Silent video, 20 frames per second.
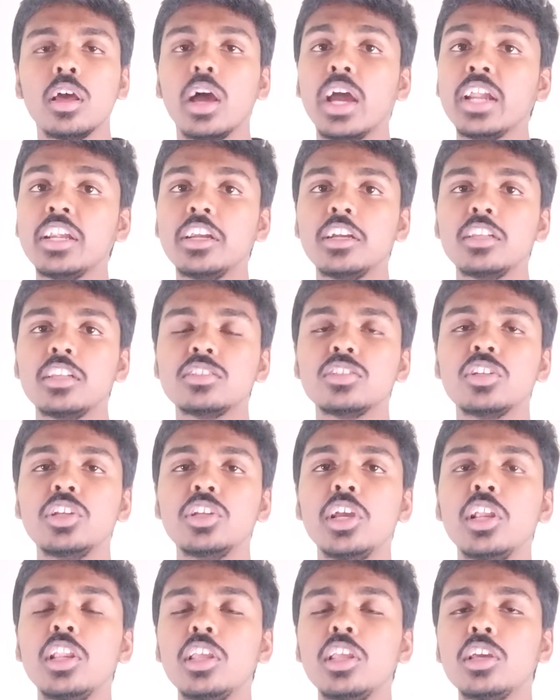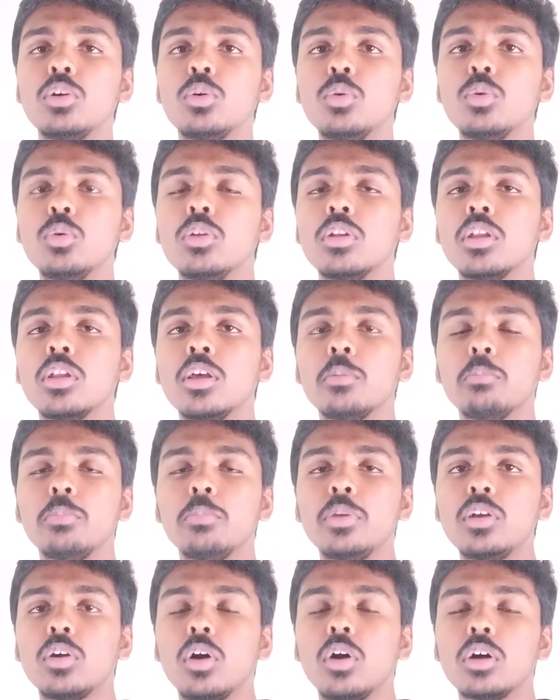And it is really cool
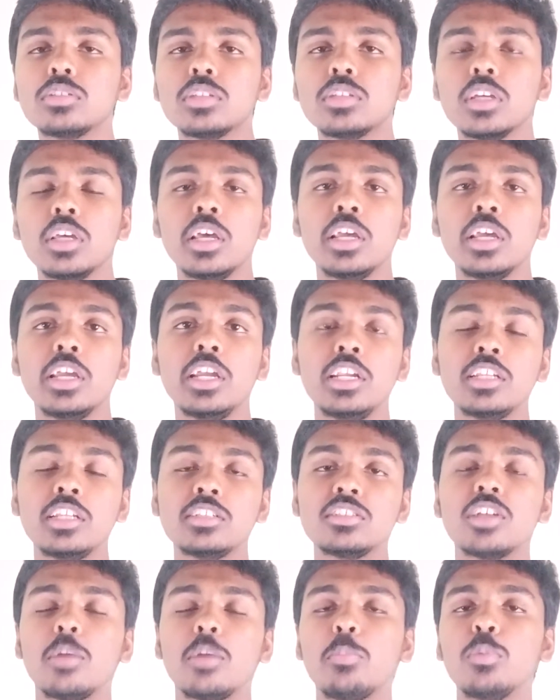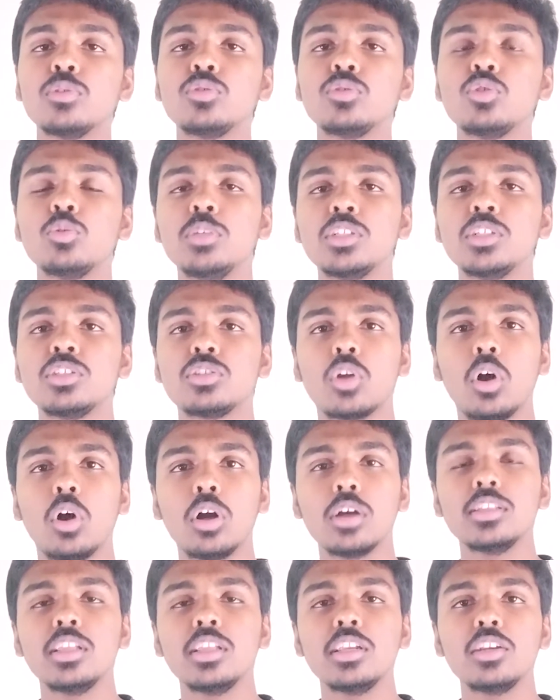because it is supposed to be
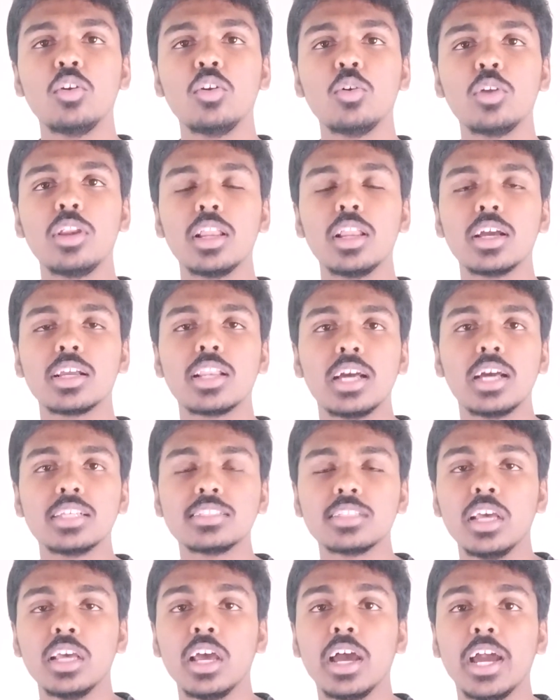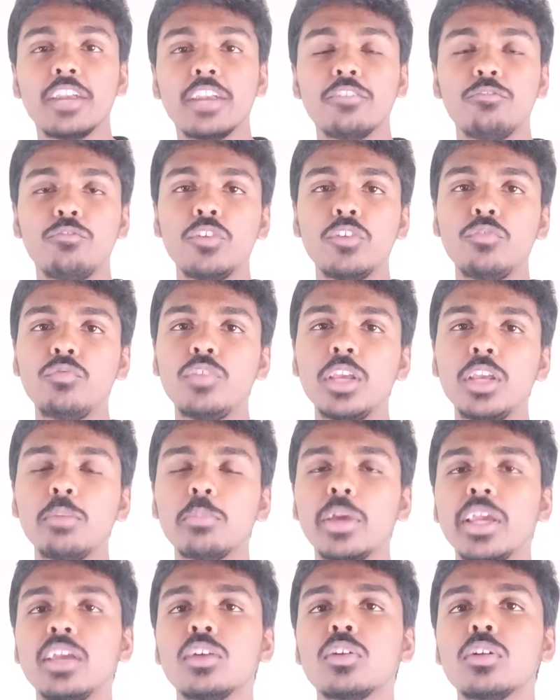stronger than Gorilla Glass and 50
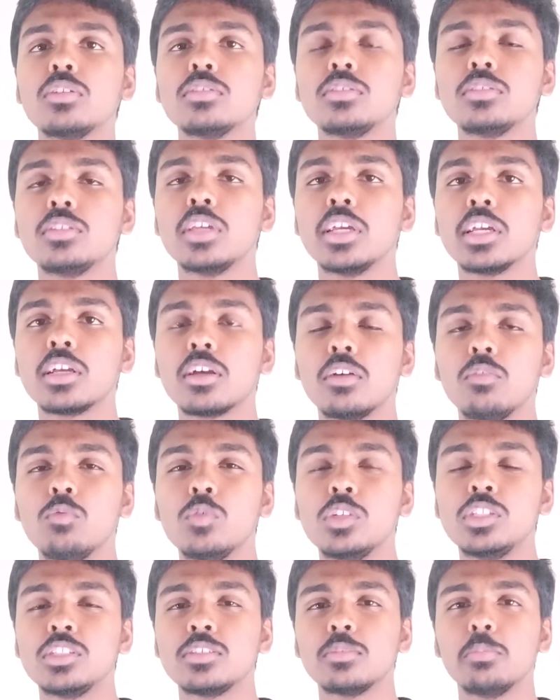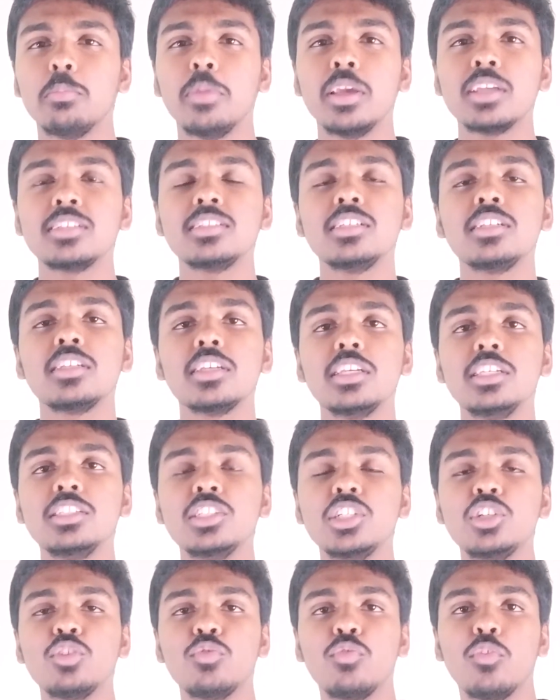microns thick, which makes it easy
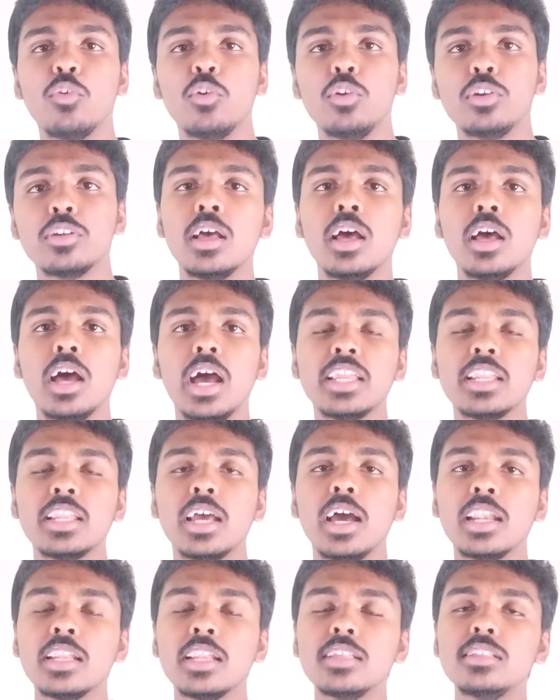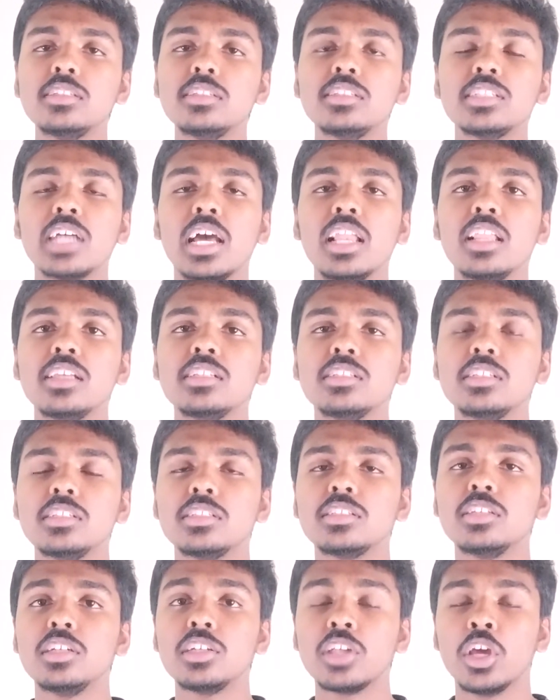to fold. And another challenge is
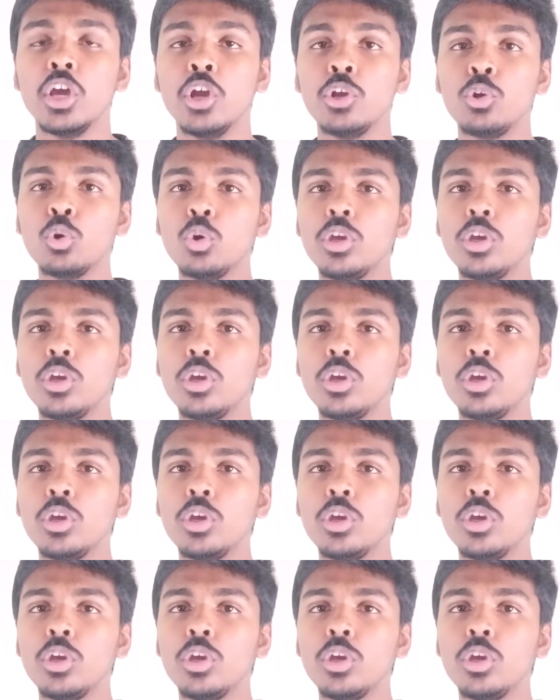that to